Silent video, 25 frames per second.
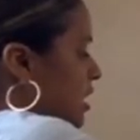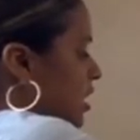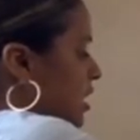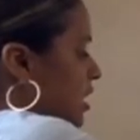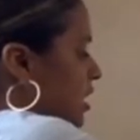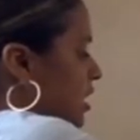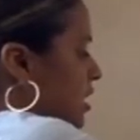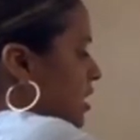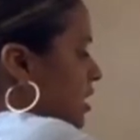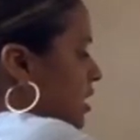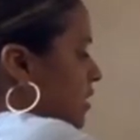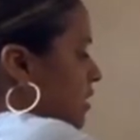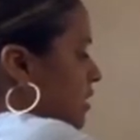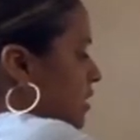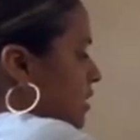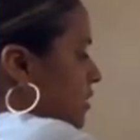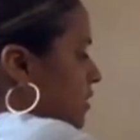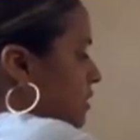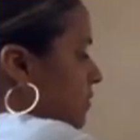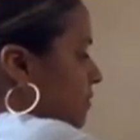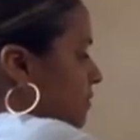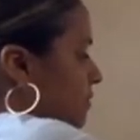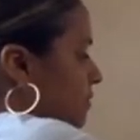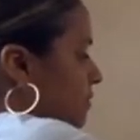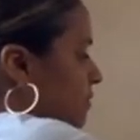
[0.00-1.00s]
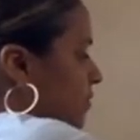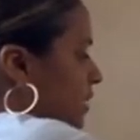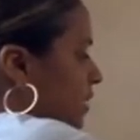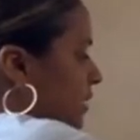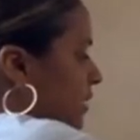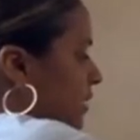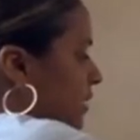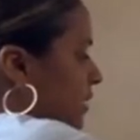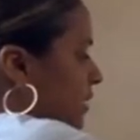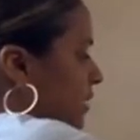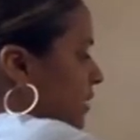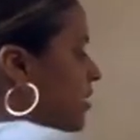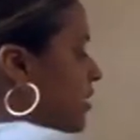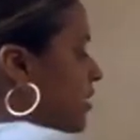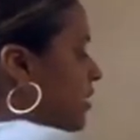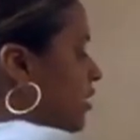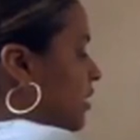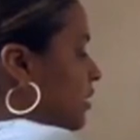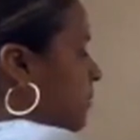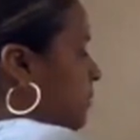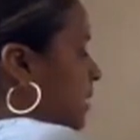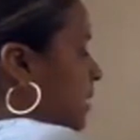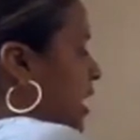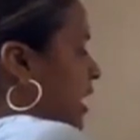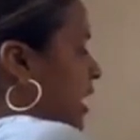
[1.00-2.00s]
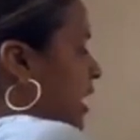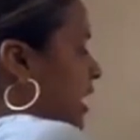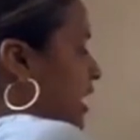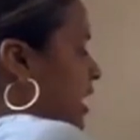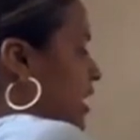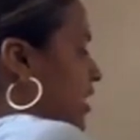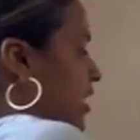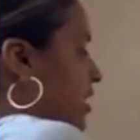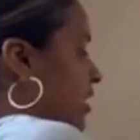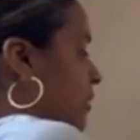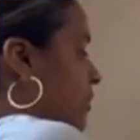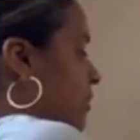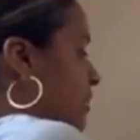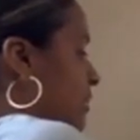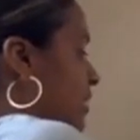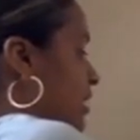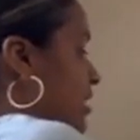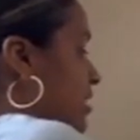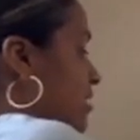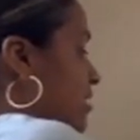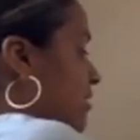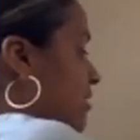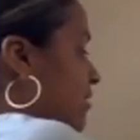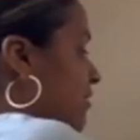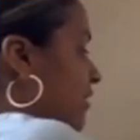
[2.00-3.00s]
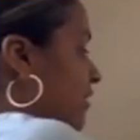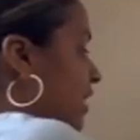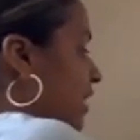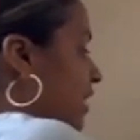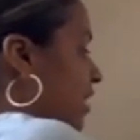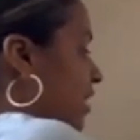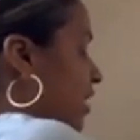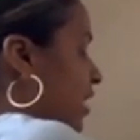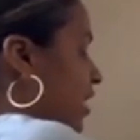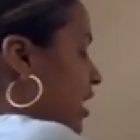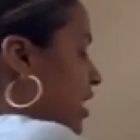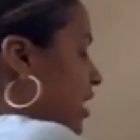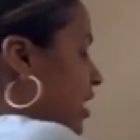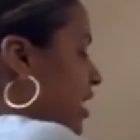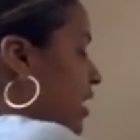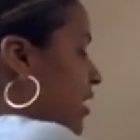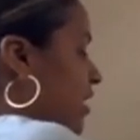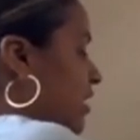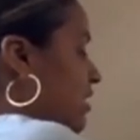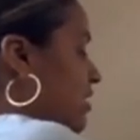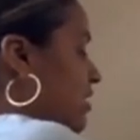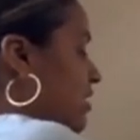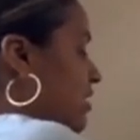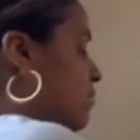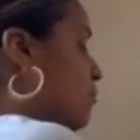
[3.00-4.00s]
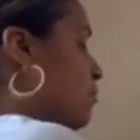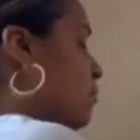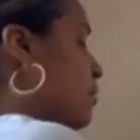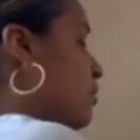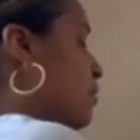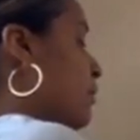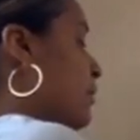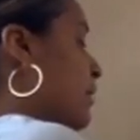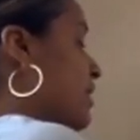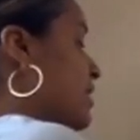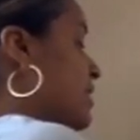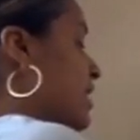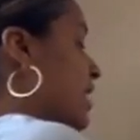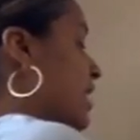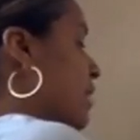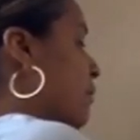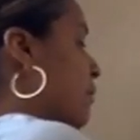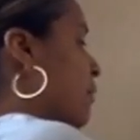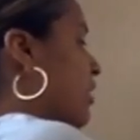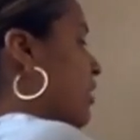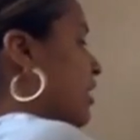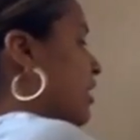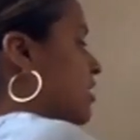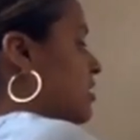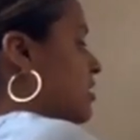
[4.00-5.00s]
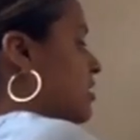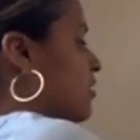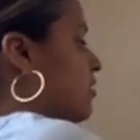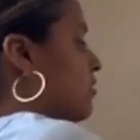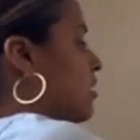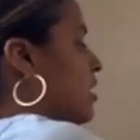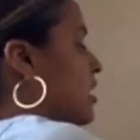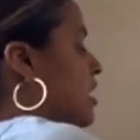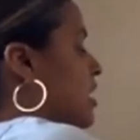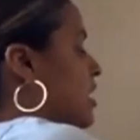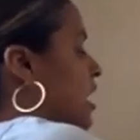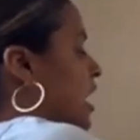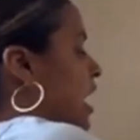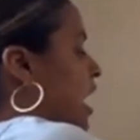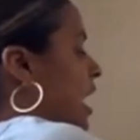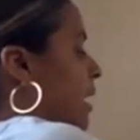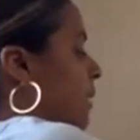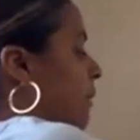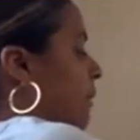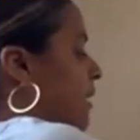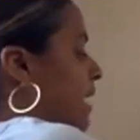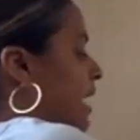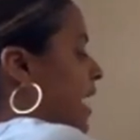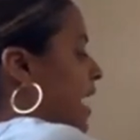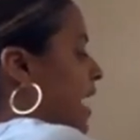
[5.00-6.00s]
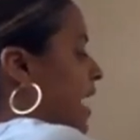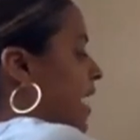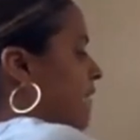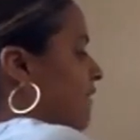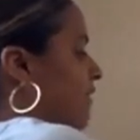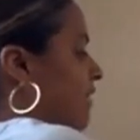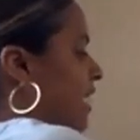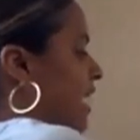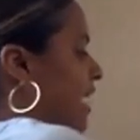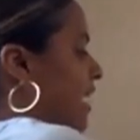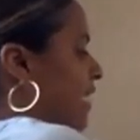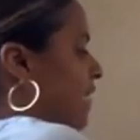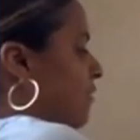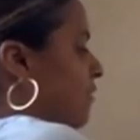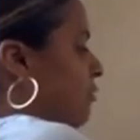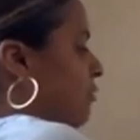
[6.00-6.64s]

You know what? I'm going to give it a circular body. And then because it's a fairy, and well, because I want it to, I'm going to have it have